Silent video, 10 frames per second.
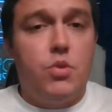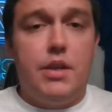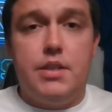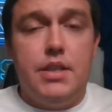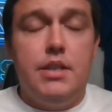so
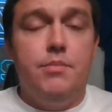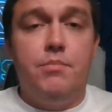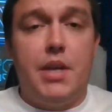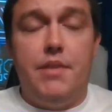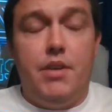I see
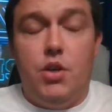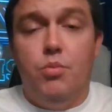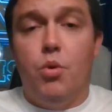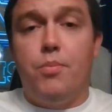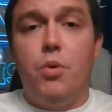him giving
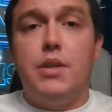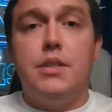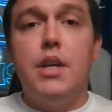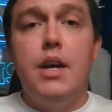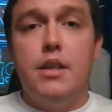you more
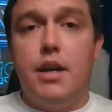points.